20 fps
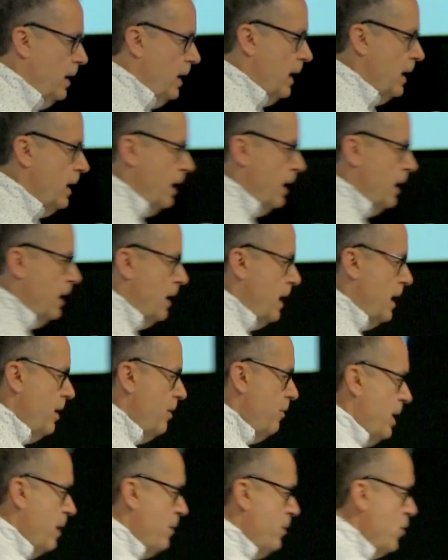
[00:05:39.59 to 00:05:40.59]
I
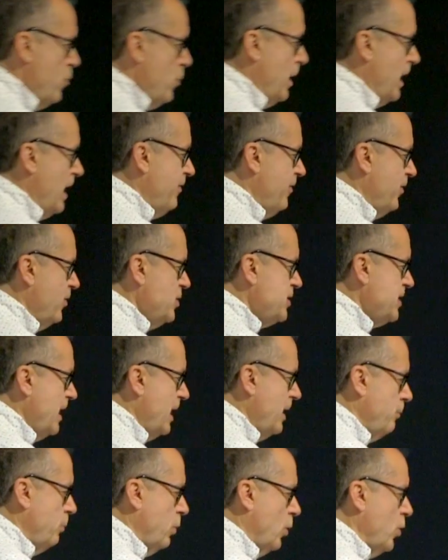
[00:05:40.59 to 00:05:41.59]
remember when I first
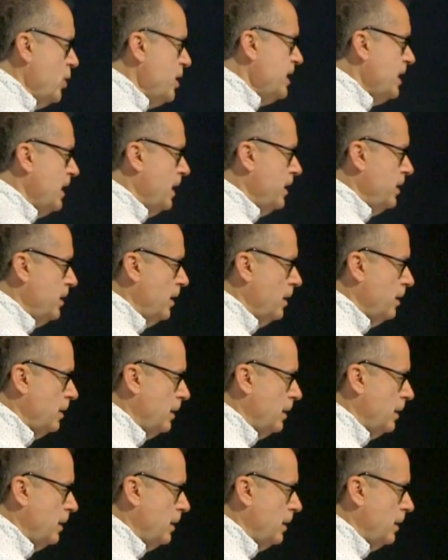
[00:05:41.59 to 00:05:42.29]
got born again,